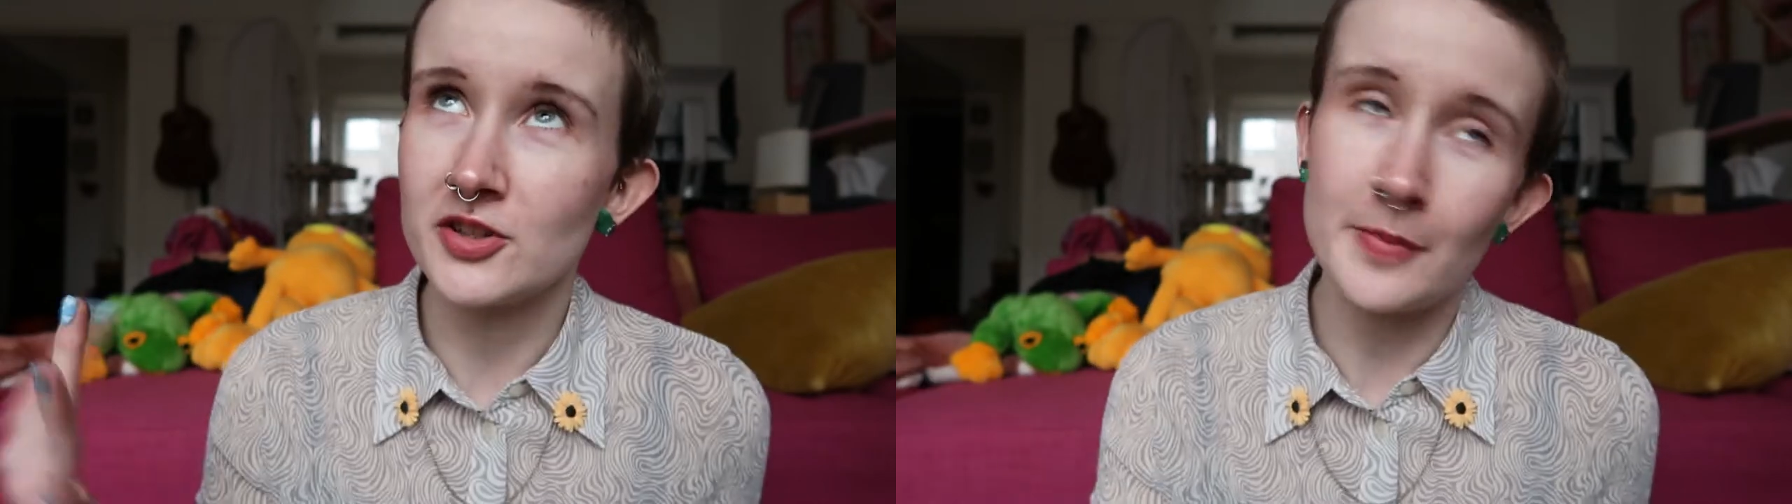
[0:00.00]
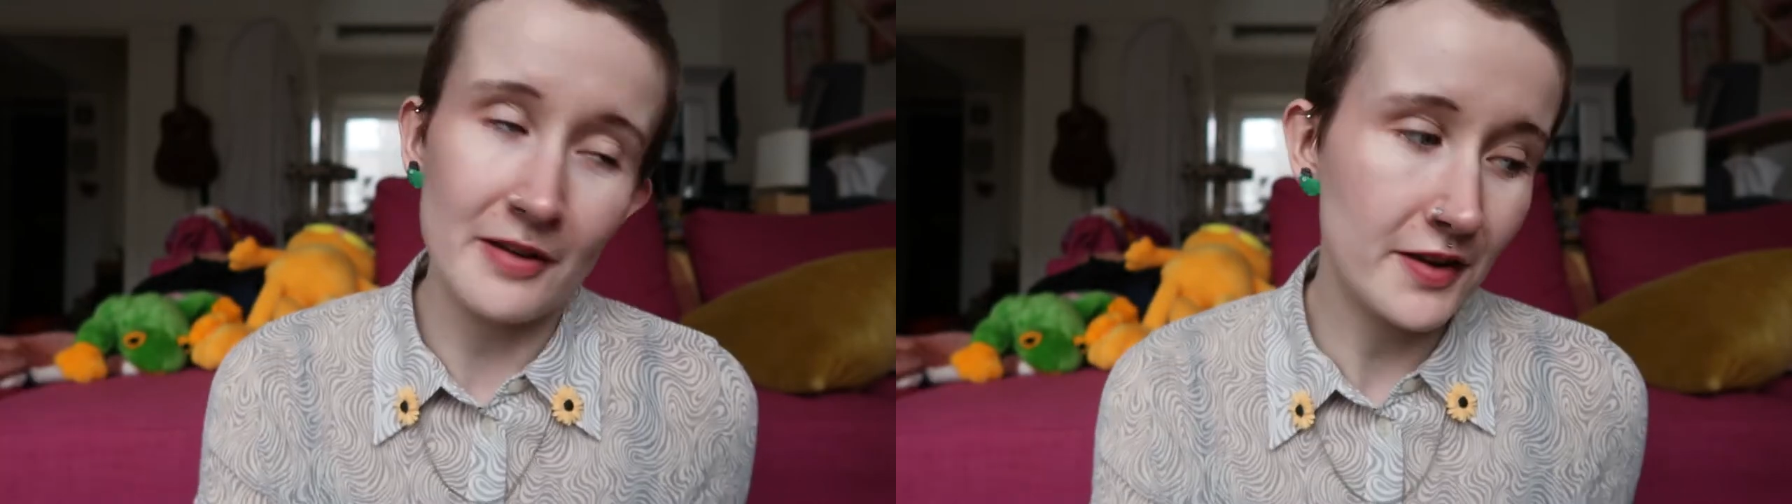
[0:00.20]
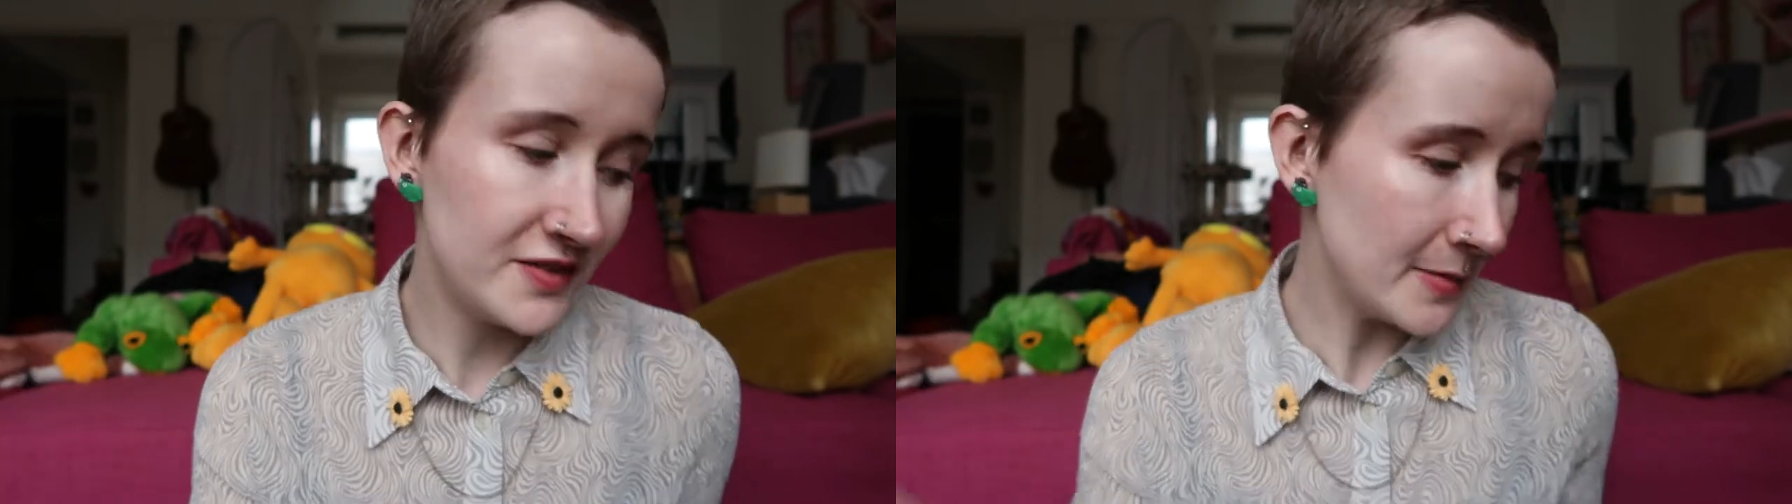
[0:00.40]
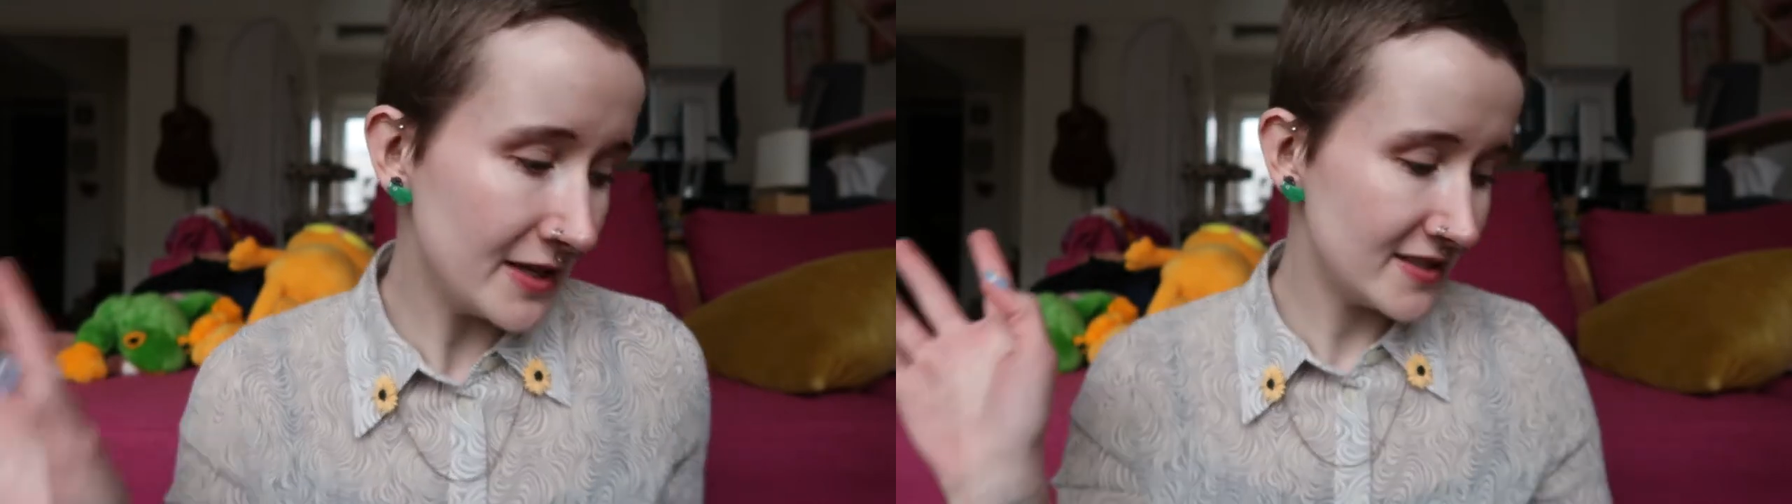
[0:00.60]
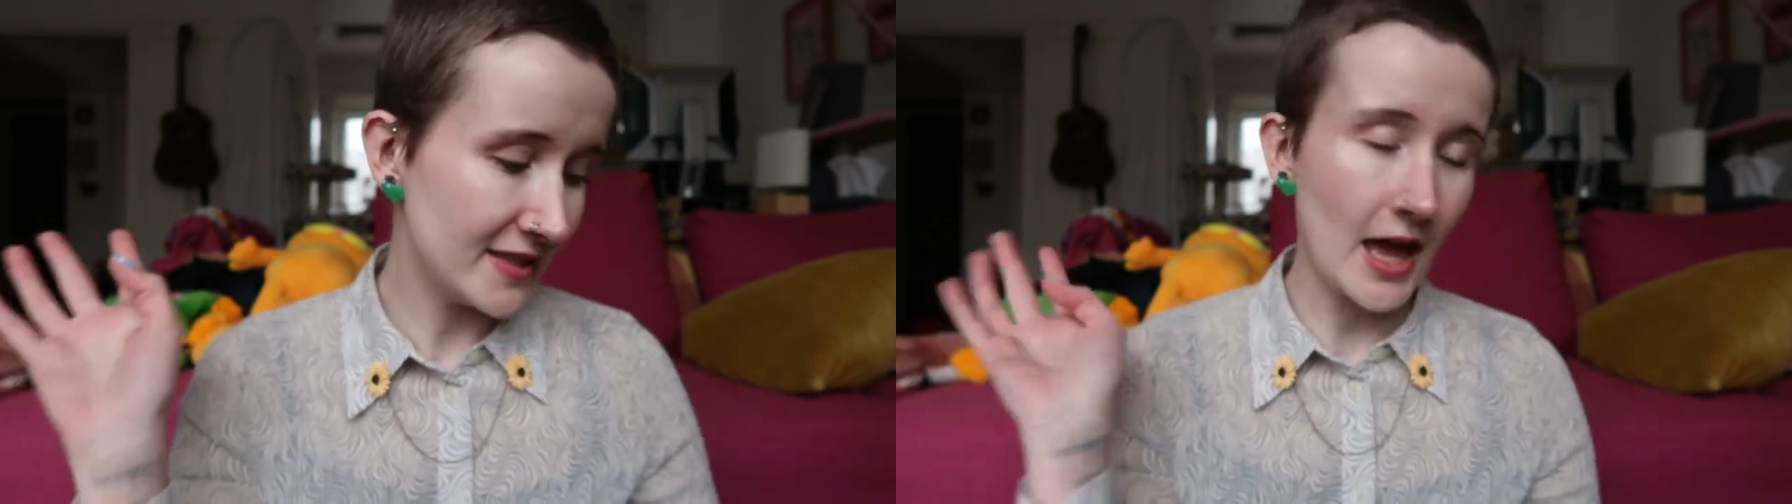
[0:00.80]
It took about 50
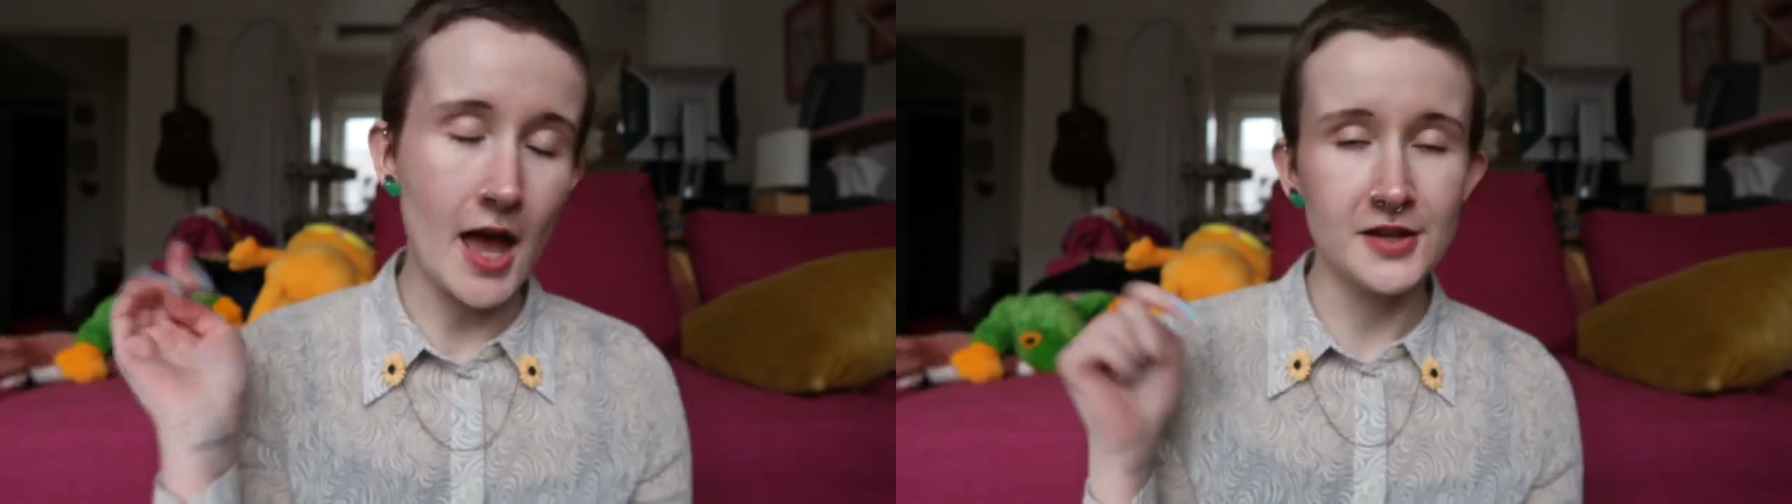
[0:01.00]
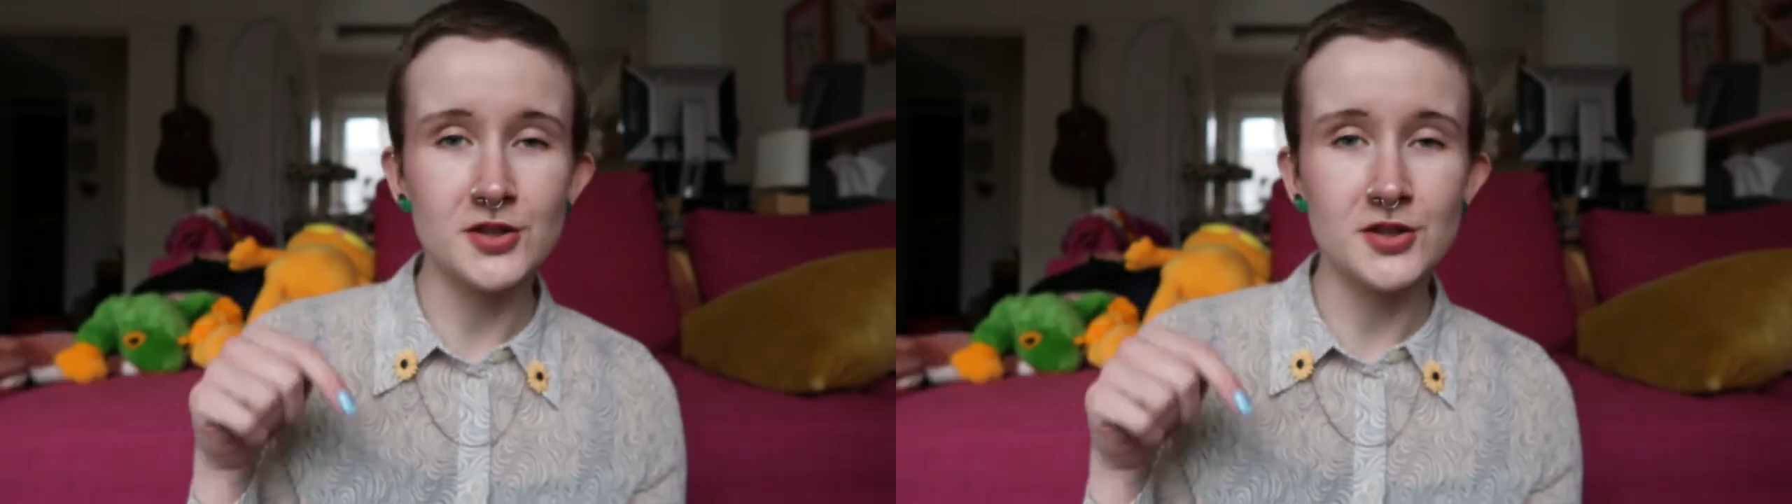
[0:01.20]
minutes to get